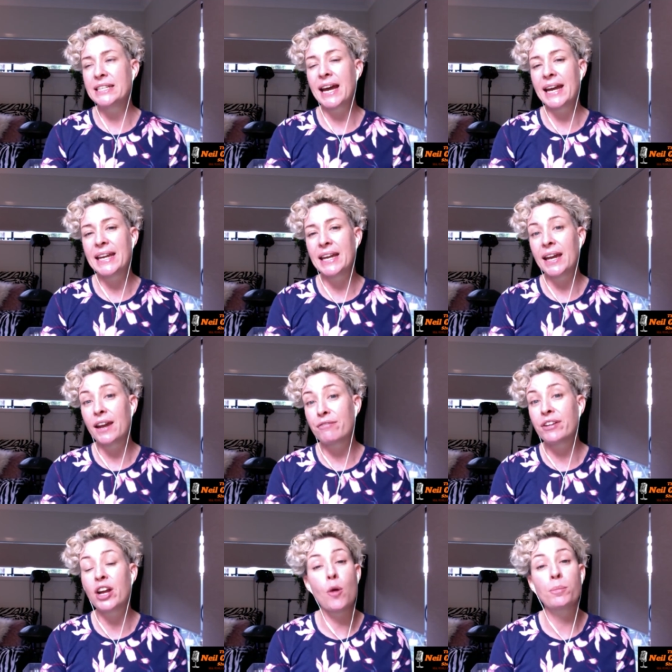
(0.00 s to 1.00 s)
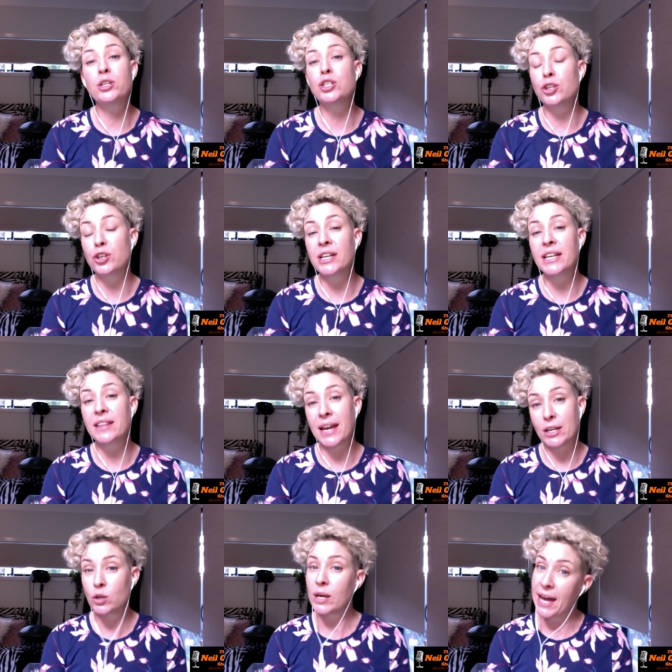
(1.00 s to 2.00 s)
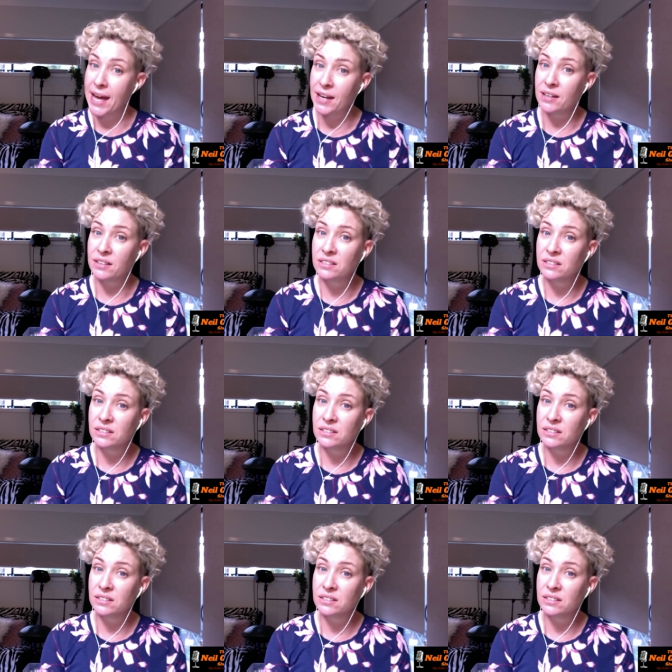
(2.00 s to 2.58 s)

take every opportunity that you can.